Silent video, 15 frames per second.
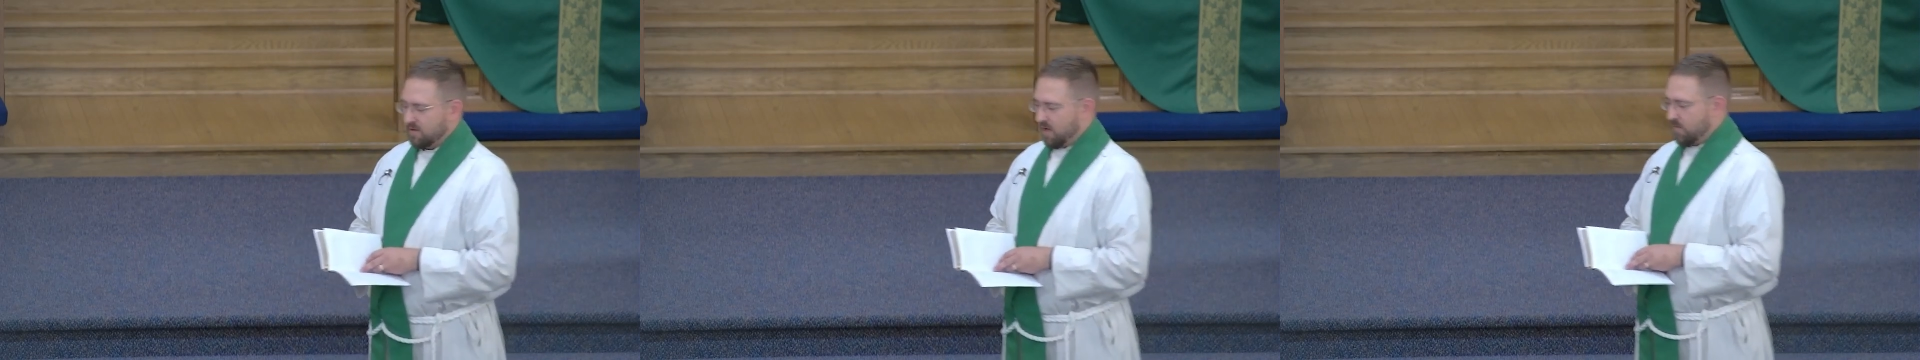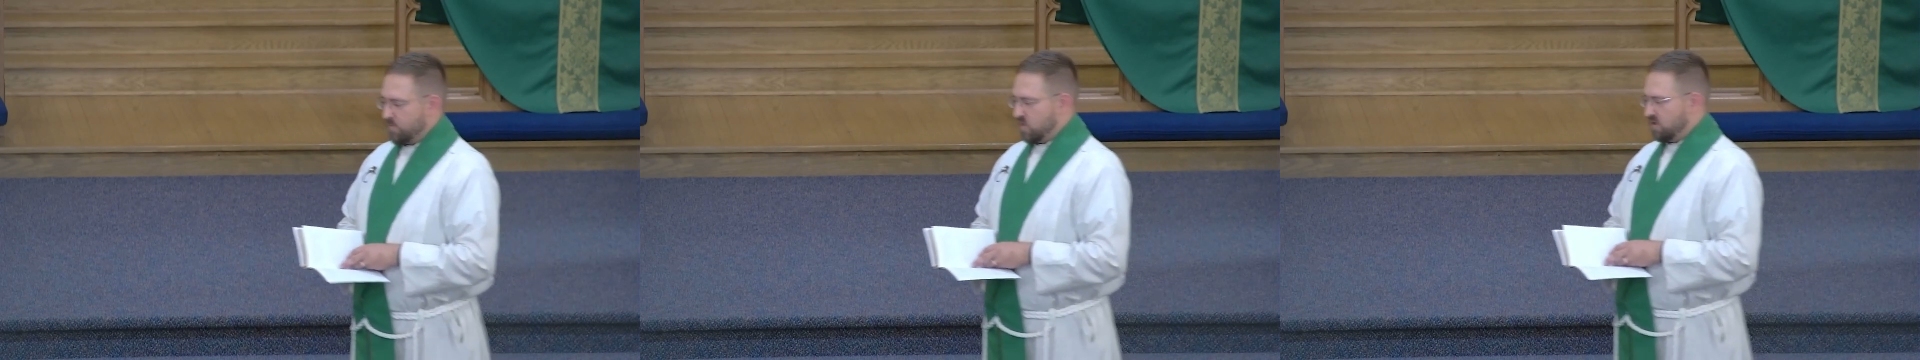
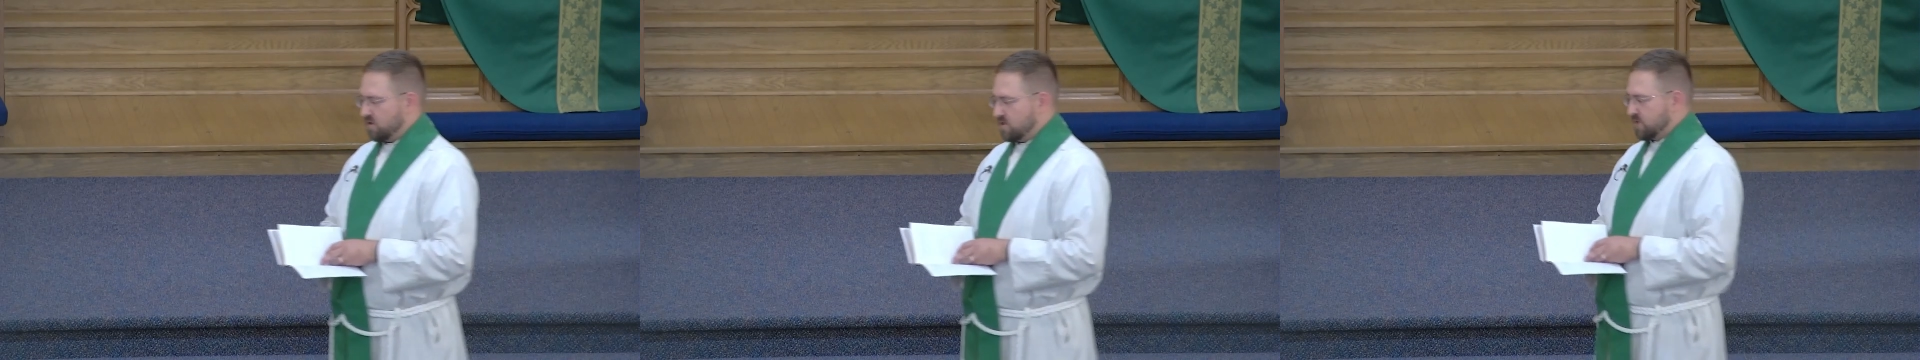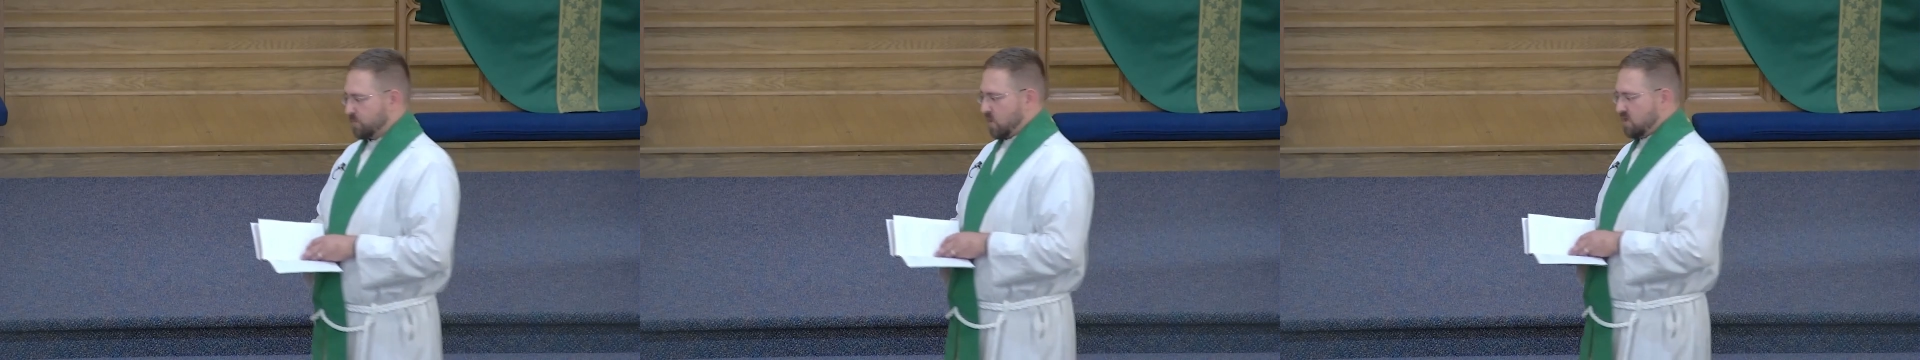I've
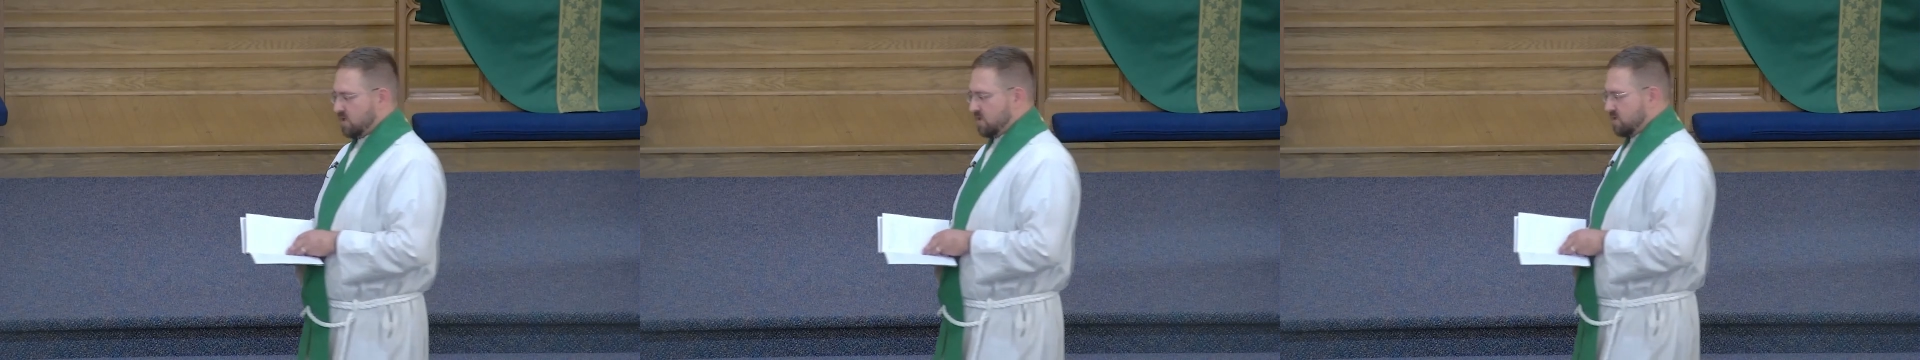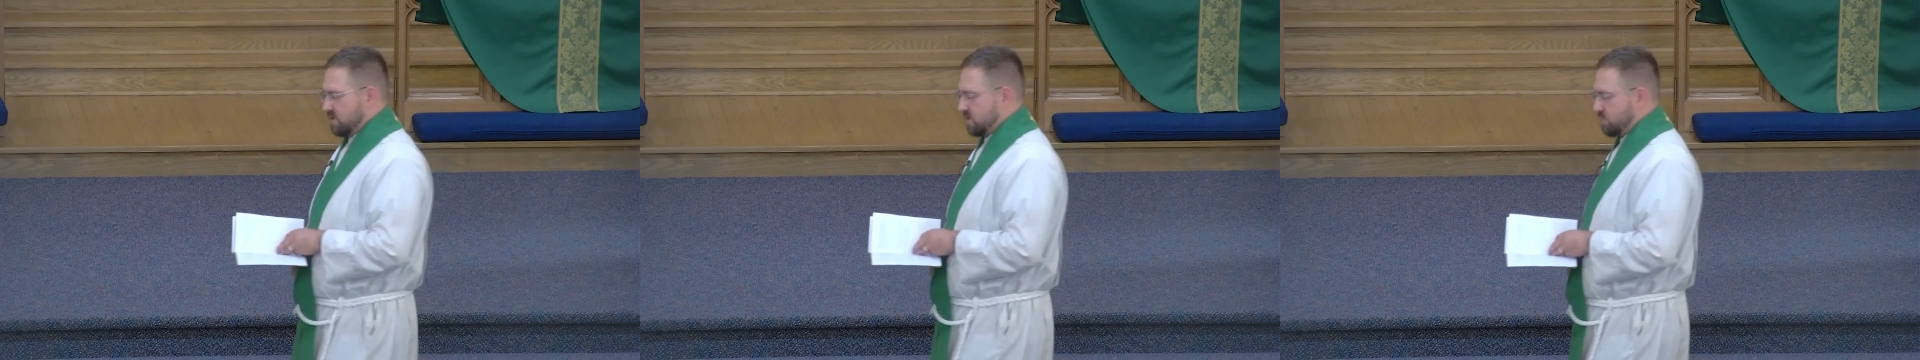been
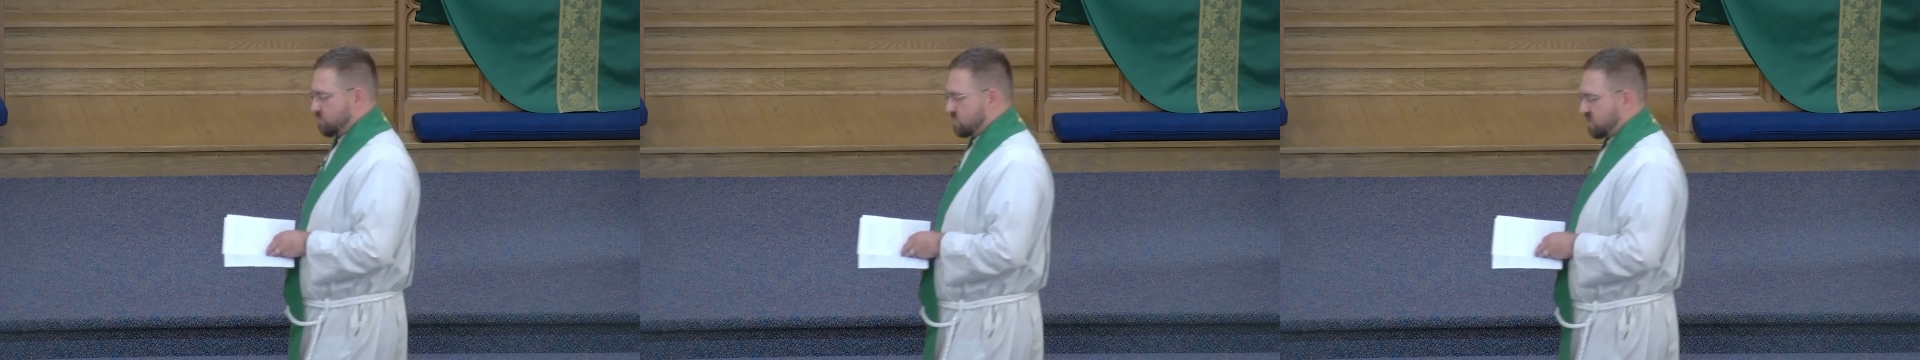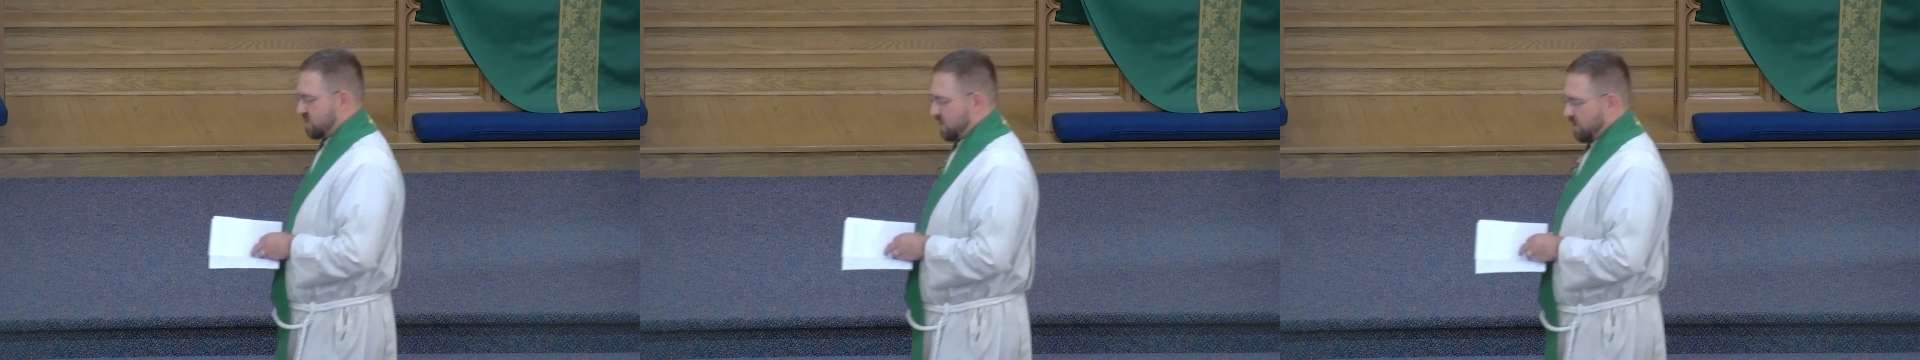spending
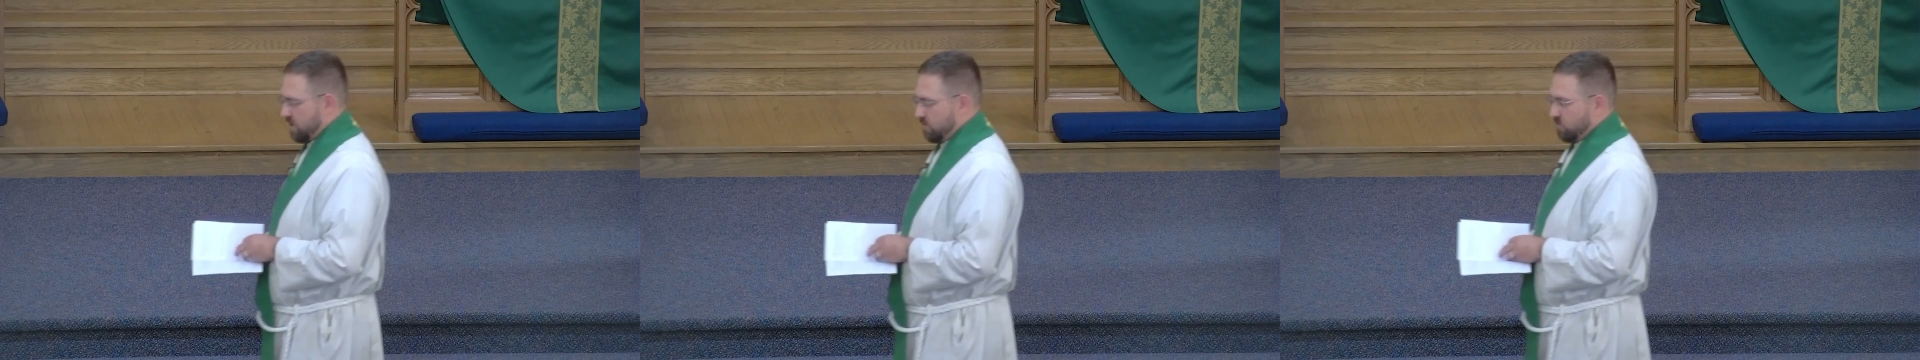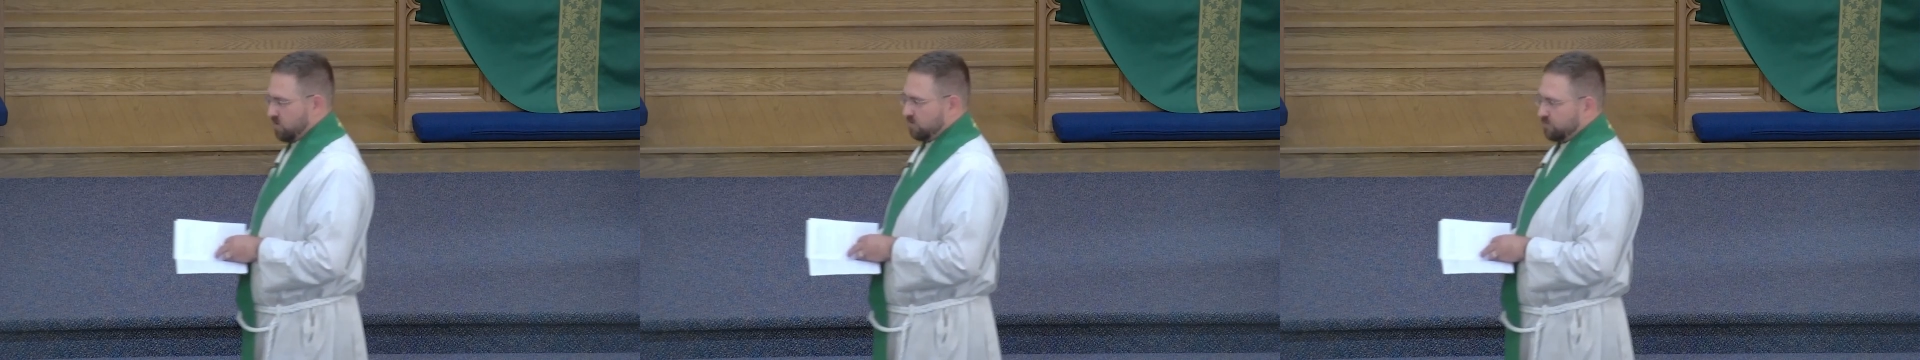some
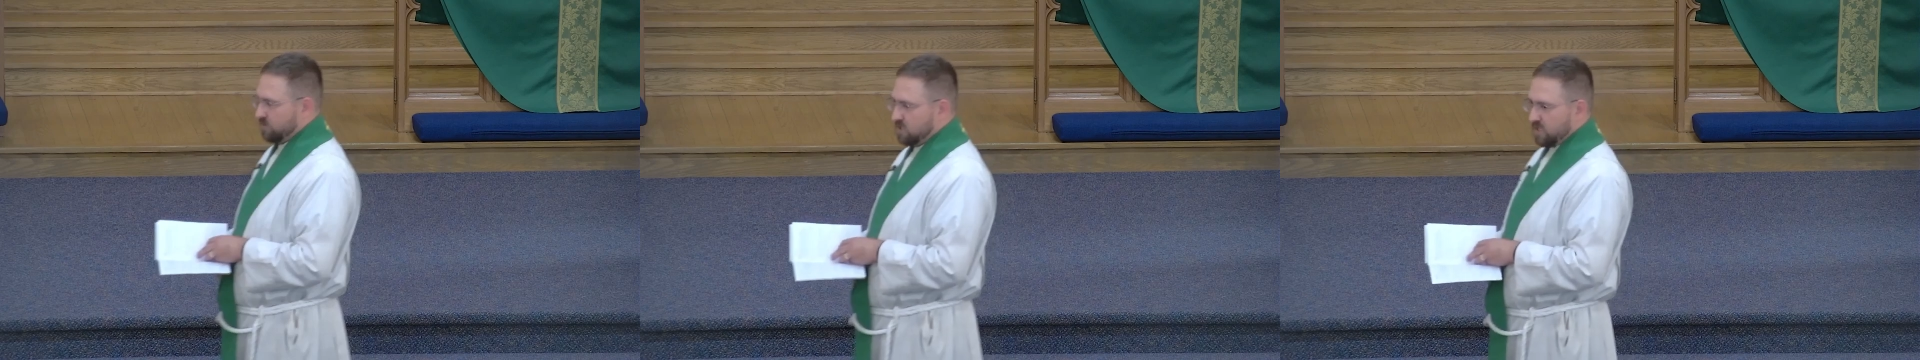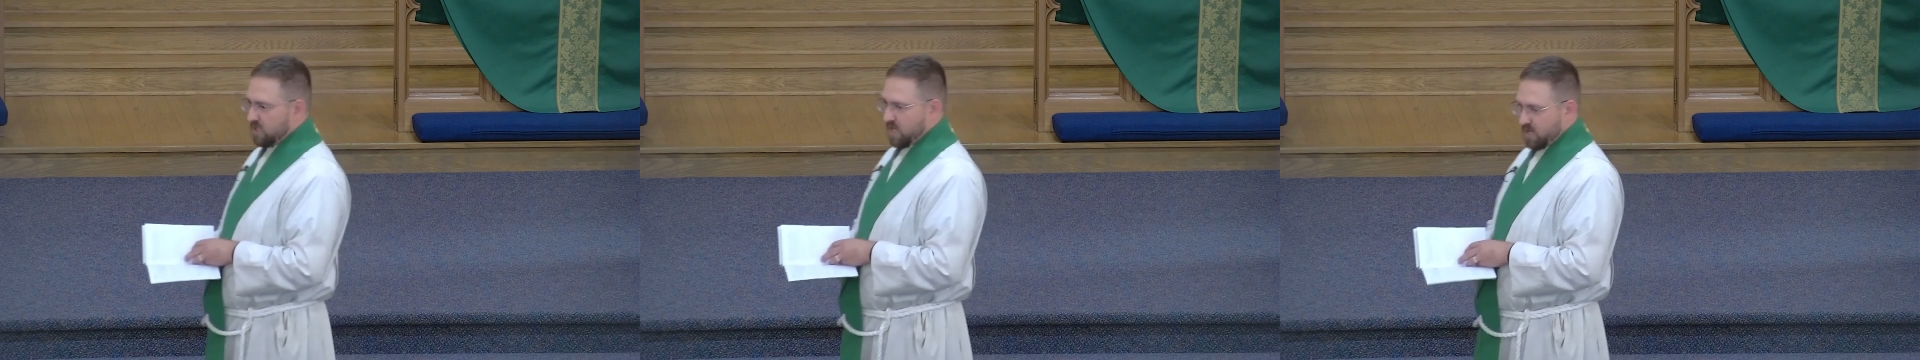time in a really